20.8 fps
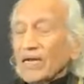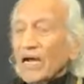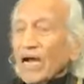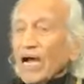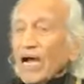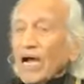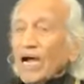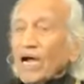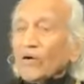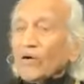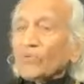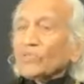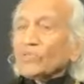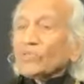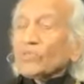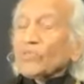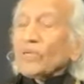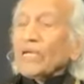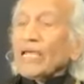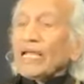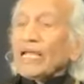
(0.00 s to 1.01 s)
how
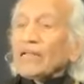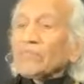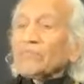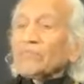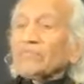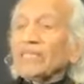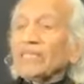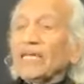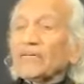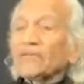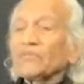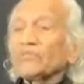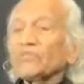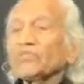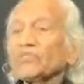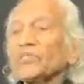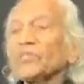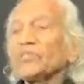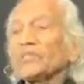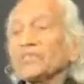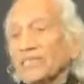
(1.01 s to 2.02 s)
to help their
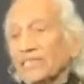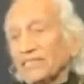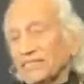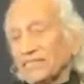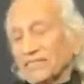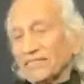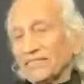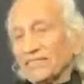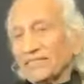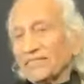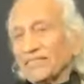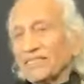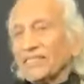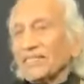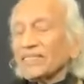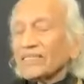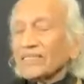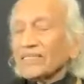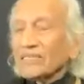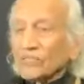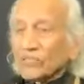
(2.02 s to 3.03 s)
children
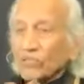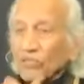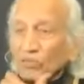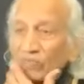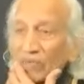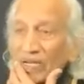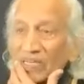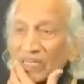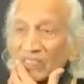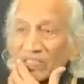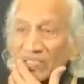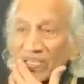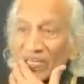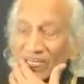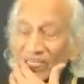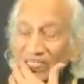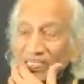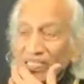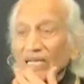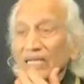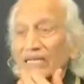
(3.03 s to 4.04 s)
to
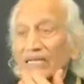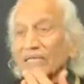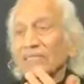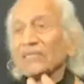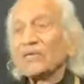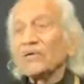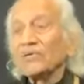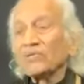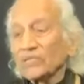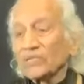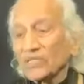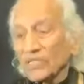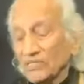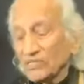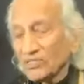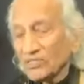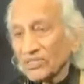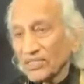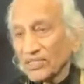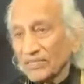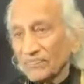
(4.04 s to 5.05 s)
maintain their
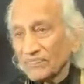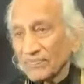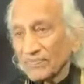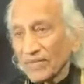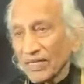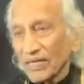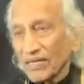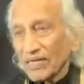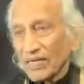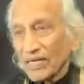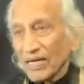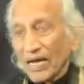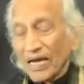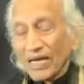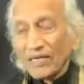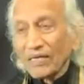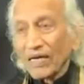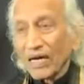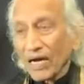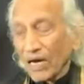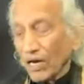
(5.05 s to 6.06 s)
innocence, and
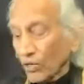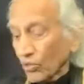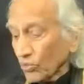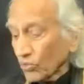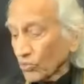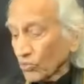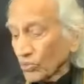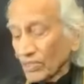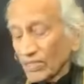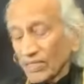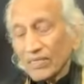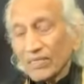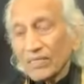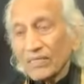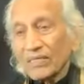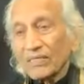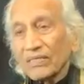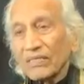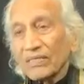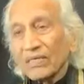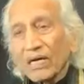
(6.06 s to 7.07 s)
how
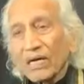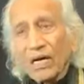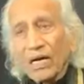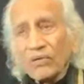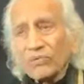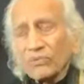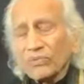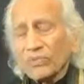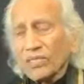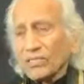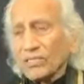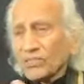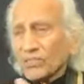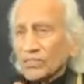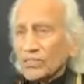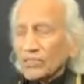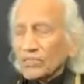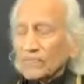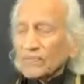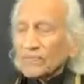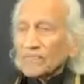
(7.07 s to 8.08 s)
these
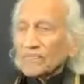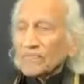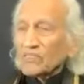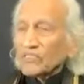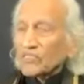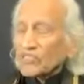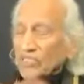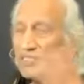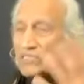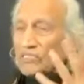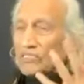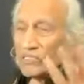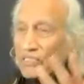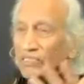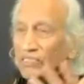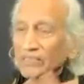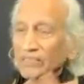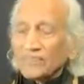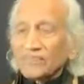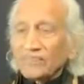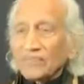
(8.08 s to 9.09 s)

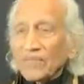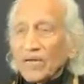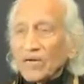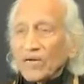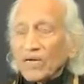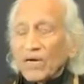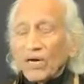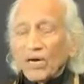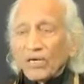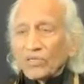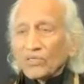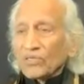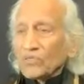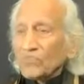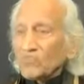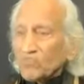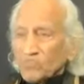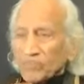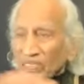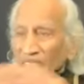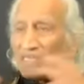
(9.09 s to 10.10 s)
children are
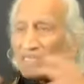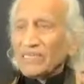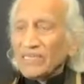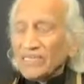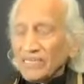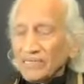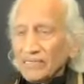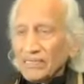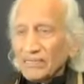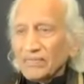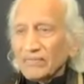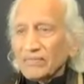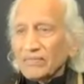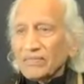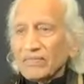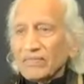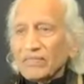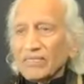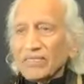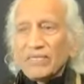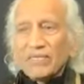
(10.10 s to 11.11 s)
completely,
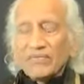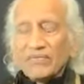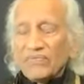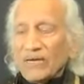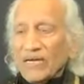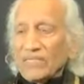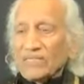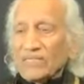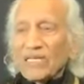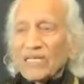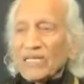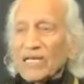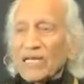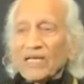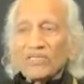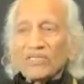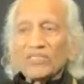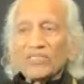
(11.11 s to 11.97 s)
as